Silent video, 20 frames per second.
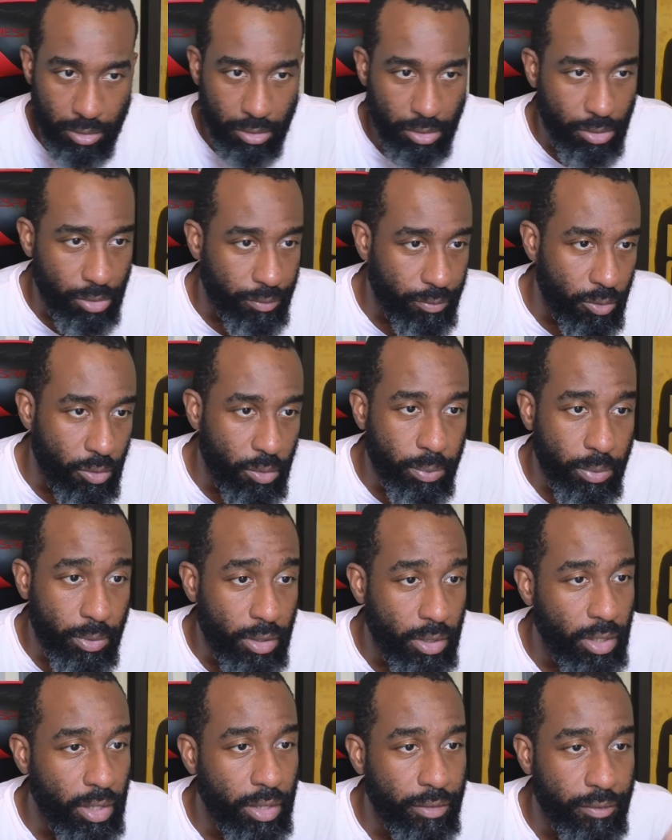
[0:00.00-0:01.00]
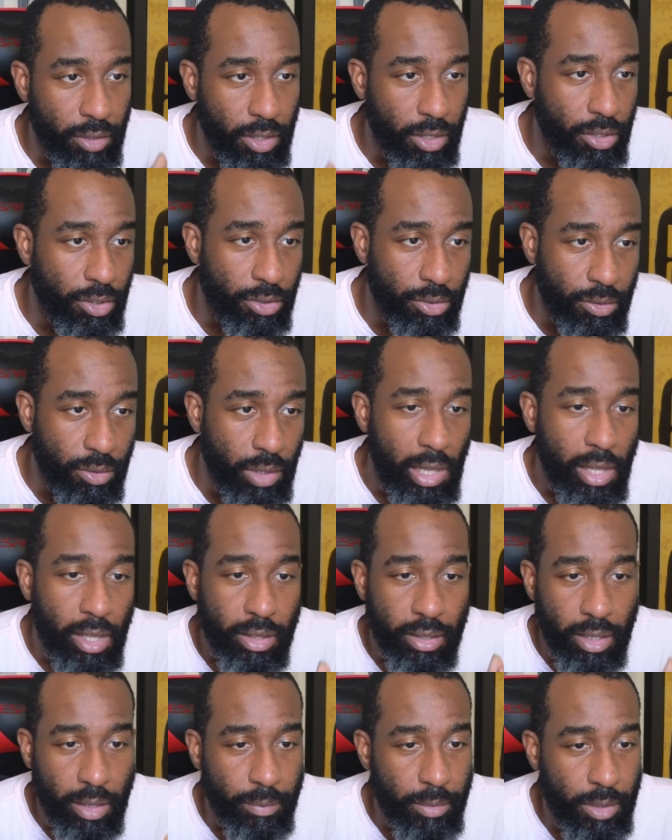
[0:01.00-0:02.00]
So if you put FAQ,
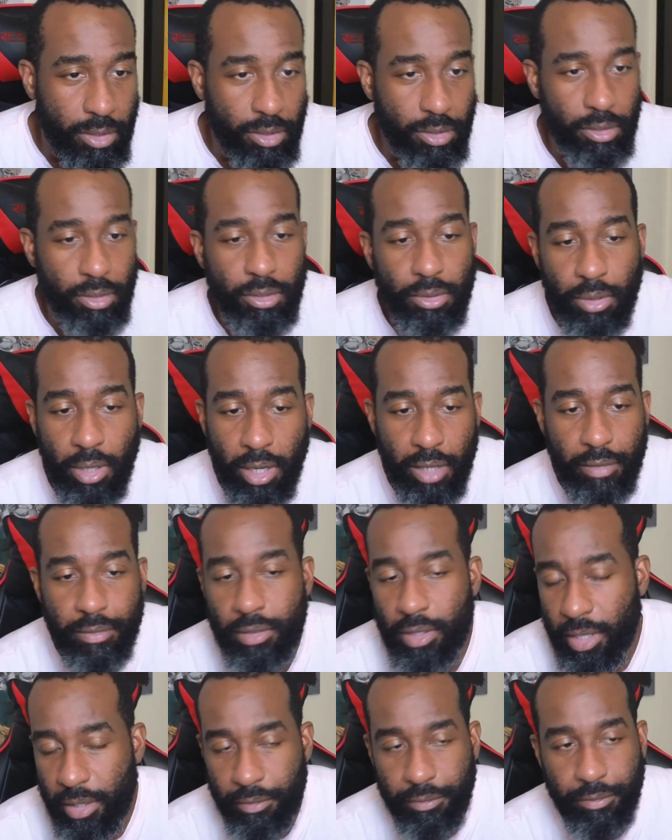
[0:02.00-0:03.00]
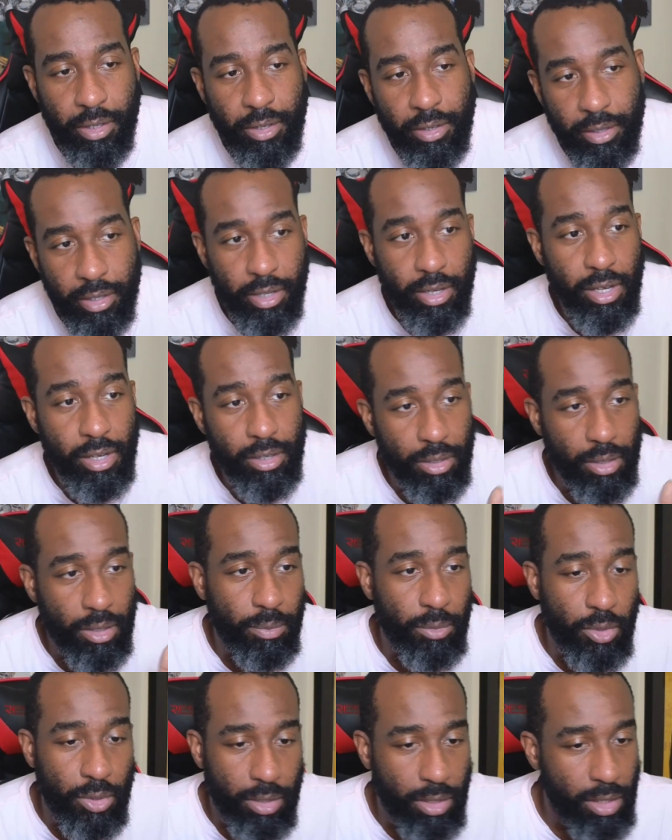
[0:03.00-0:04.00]
that means you have not figured out how to
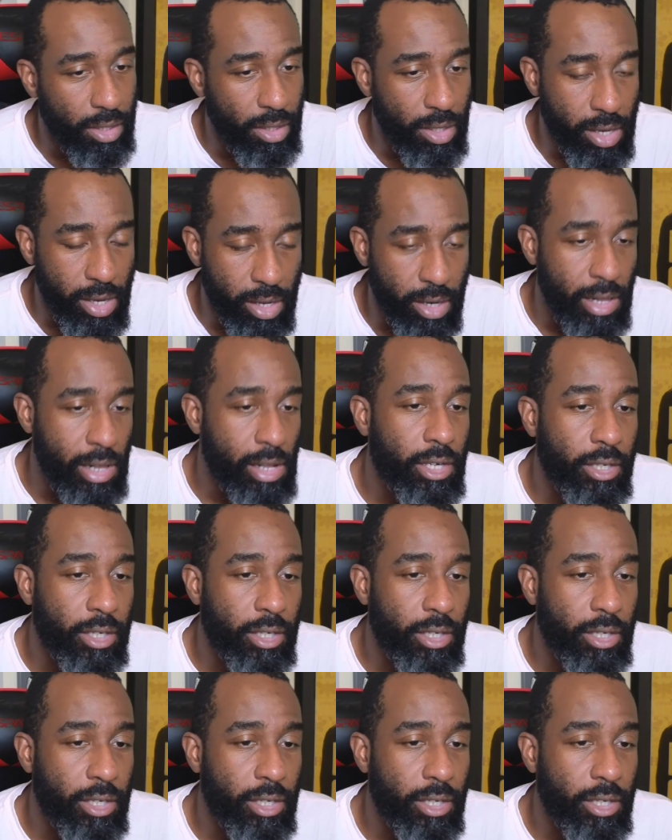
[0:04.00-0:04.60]
communicate that